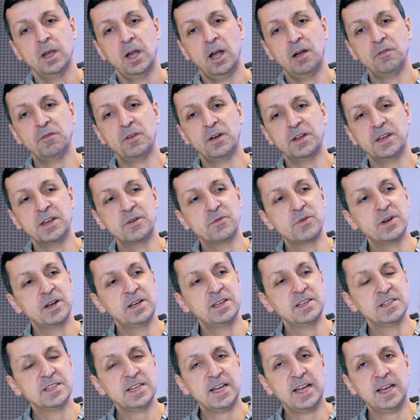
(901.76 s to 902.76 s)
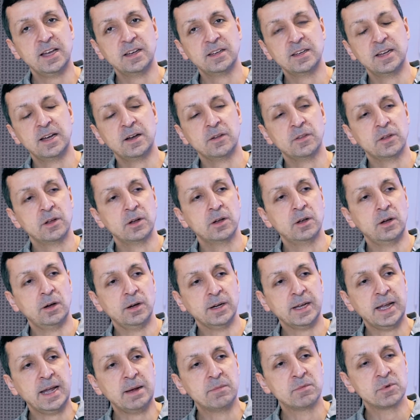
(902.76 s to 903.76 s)
find it really sad now that a lot
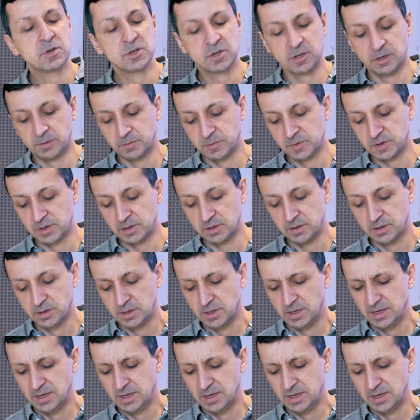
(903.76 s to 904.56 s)
of camera shops are,